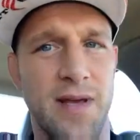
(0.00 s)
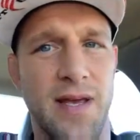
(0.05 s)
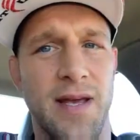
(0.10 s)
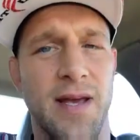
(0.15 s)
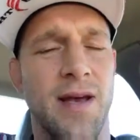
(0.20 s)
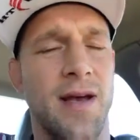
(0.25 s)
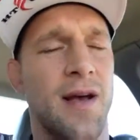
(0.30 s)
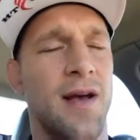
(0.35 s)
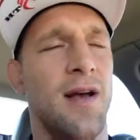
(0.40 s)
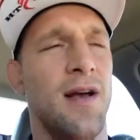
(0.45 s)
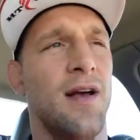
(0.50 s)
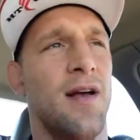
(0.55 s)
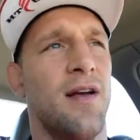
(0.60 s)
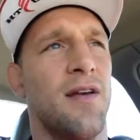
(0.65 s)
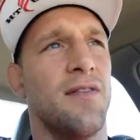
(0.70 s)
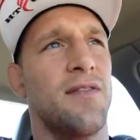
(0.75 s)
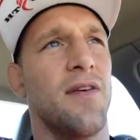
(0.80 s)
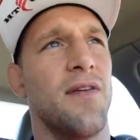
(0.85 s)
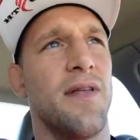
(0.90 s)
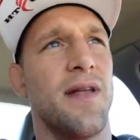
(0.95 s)
me
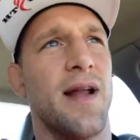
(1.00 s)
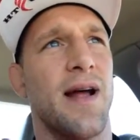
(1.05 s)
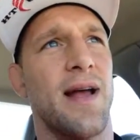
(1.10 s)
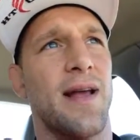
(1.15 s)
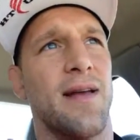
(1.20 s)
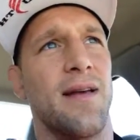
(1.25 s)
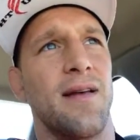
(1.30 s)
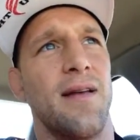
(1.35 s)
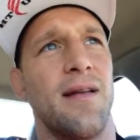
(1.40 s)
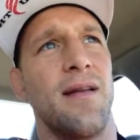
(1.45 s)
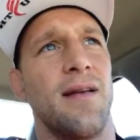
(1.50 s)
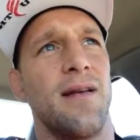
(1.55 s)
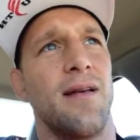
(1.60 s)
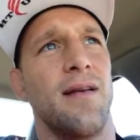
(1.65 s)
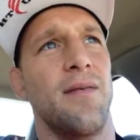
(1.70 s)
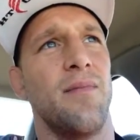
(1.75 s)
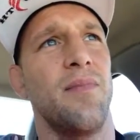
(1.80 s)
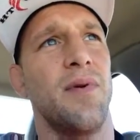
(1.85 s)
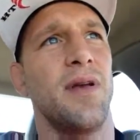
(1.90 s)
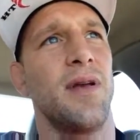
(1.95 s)
so that I could
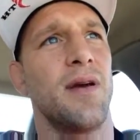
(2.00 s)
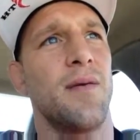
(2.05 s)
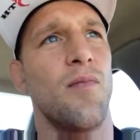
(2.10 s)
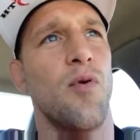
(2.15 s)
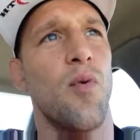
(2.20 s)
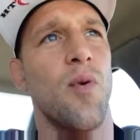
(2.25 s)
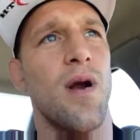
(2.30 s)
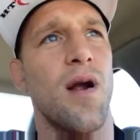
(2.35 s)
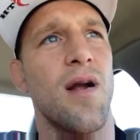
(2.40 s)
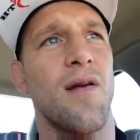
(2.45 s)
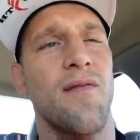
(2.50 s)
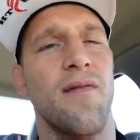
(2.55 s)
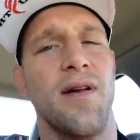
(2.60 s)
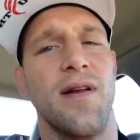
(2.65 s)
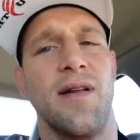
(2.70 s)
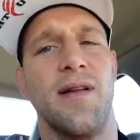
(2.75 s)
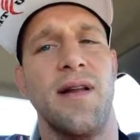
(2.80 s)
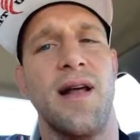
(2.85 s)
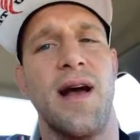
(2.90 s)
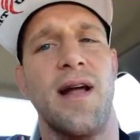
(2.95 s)
become aware of
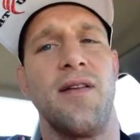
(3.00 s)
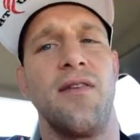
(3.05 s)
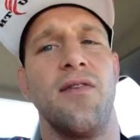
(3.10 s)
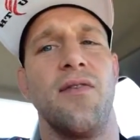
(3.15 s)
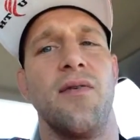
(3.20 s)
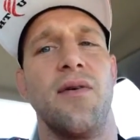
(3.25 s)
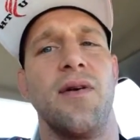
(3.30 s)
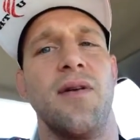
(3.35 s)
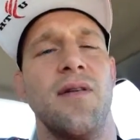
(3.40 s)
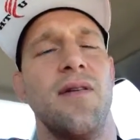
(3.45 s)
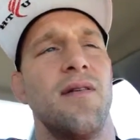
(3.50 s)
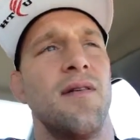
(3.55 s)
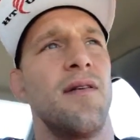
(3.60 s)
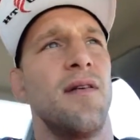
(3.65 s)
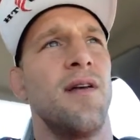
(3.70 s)
it and not do it.